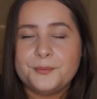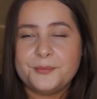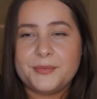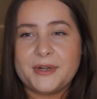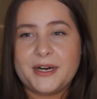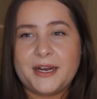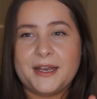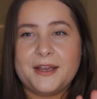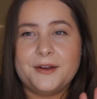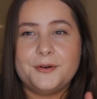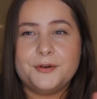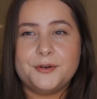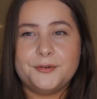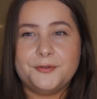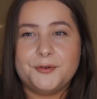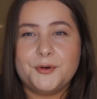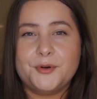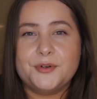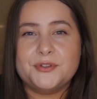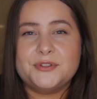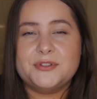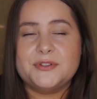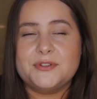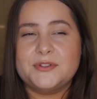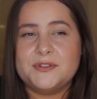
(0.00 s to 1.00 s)
But I have
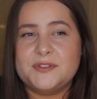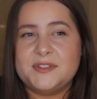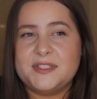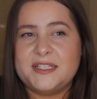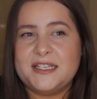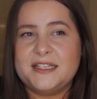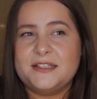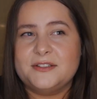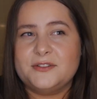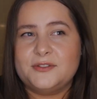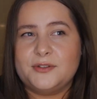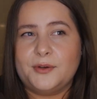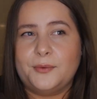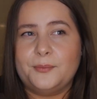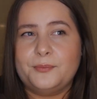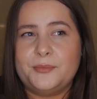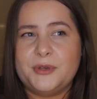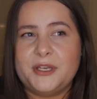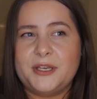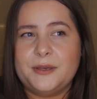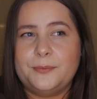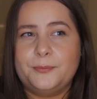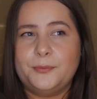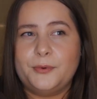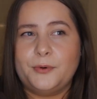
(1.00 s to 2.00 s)
also seen some
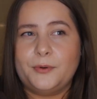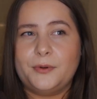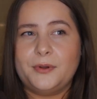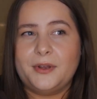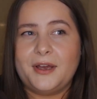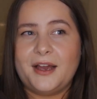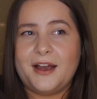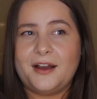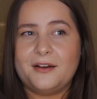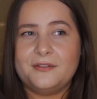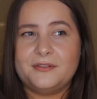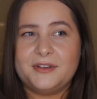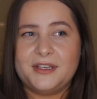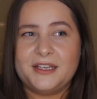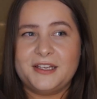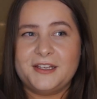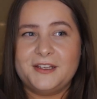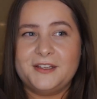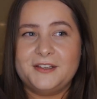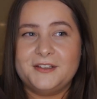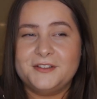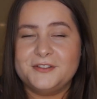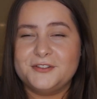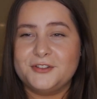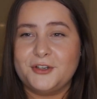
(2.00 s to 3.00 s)
people
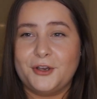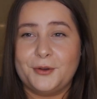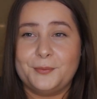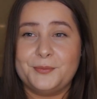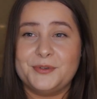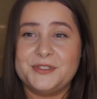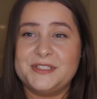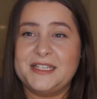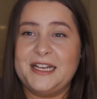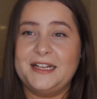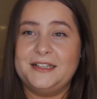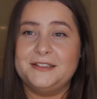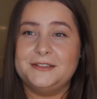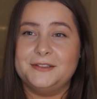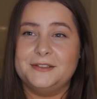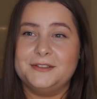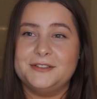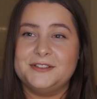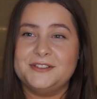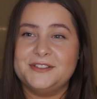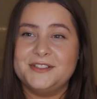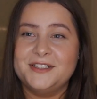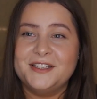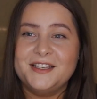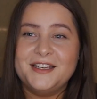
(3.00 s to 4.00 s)
having Cypher
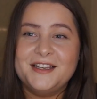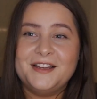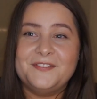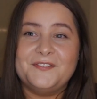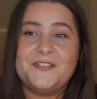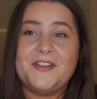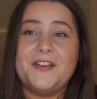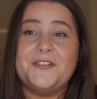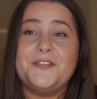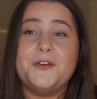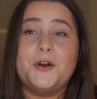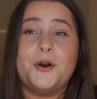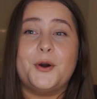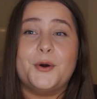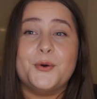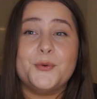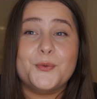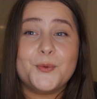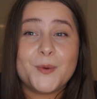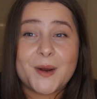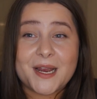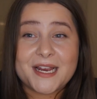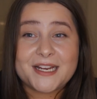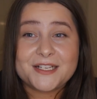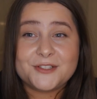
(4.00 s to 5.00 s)
sandals that are
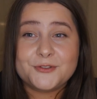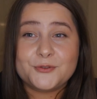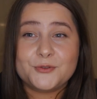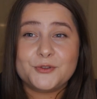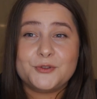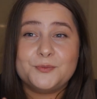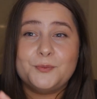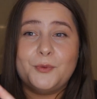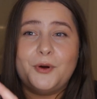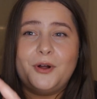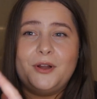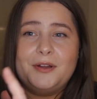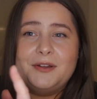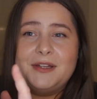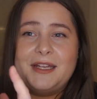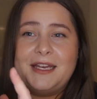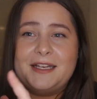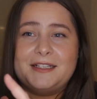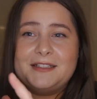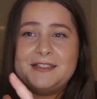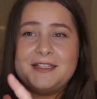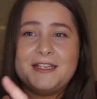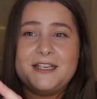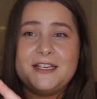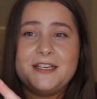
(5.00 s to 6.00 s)
way too small,
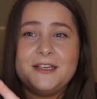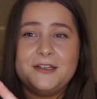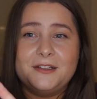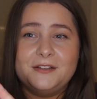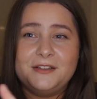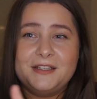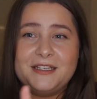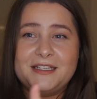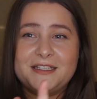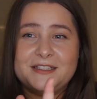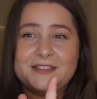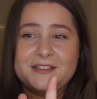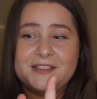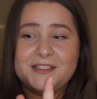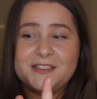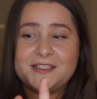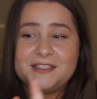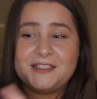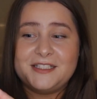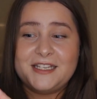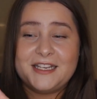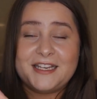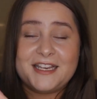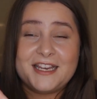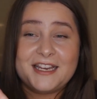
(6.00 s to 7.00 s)
that the heel is
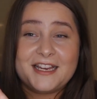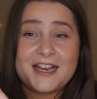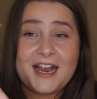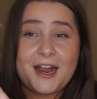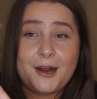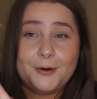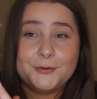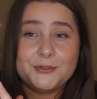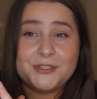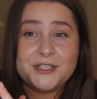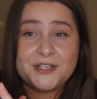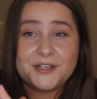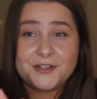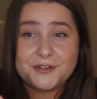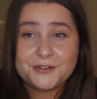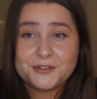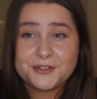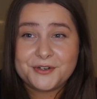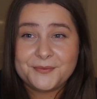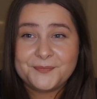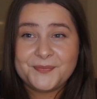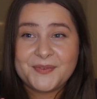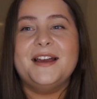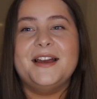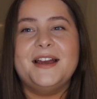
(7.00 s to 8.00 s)
sticking out
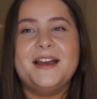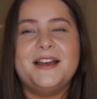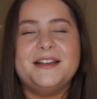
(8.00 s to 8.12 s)
here,